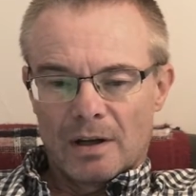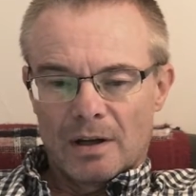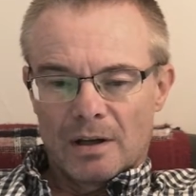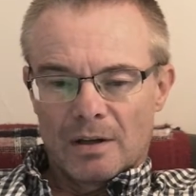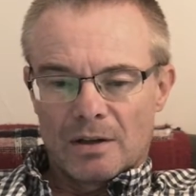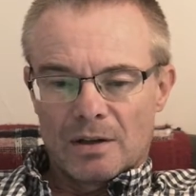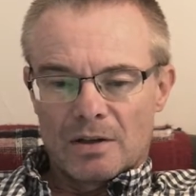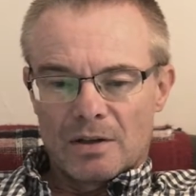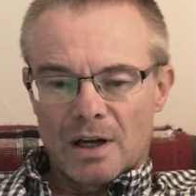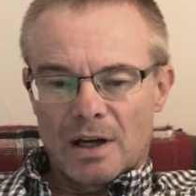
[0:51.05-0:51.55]

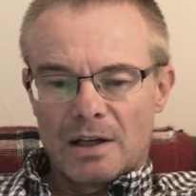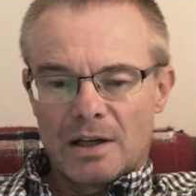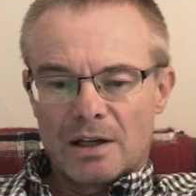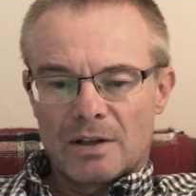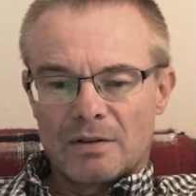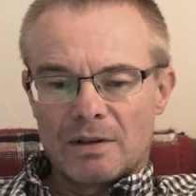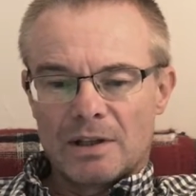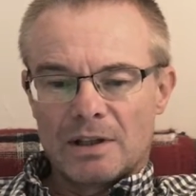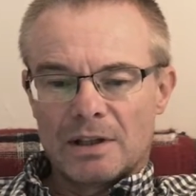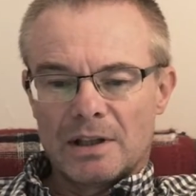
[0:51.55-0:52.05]
The shiny
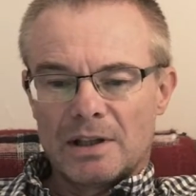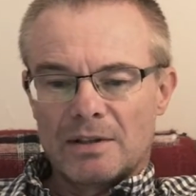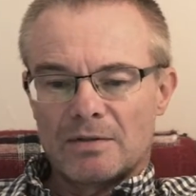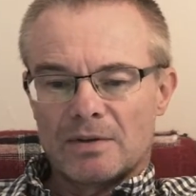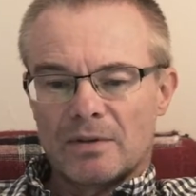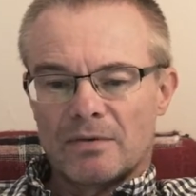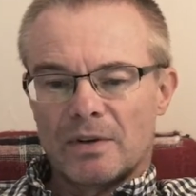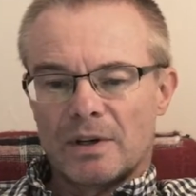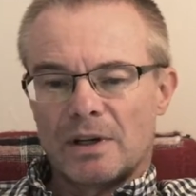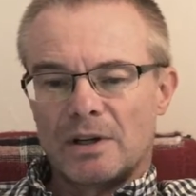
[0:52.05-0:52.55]
green leaves
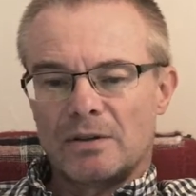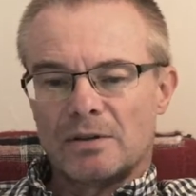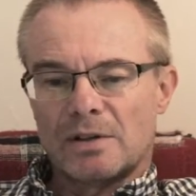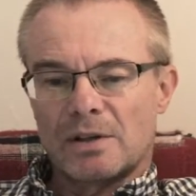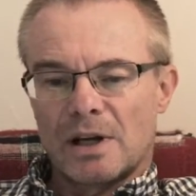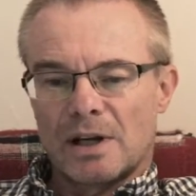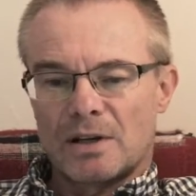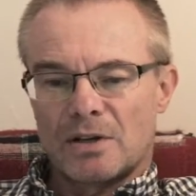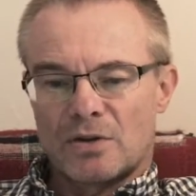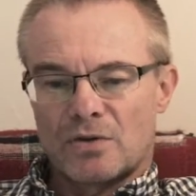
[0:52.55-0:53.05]
of the
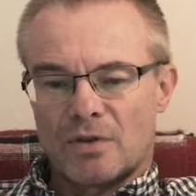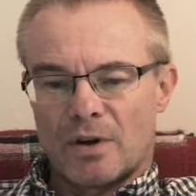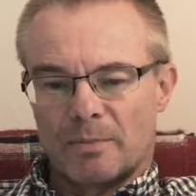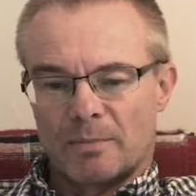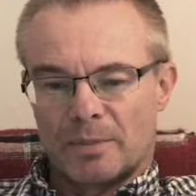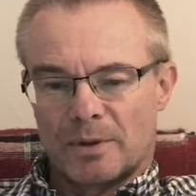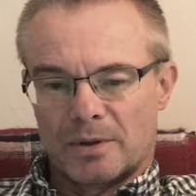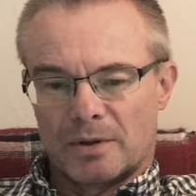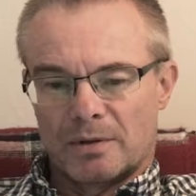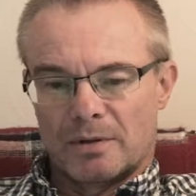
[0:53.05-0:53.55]
hillside
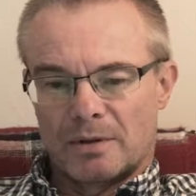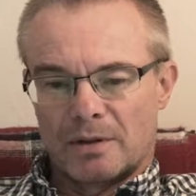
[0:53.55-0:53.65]
shrubs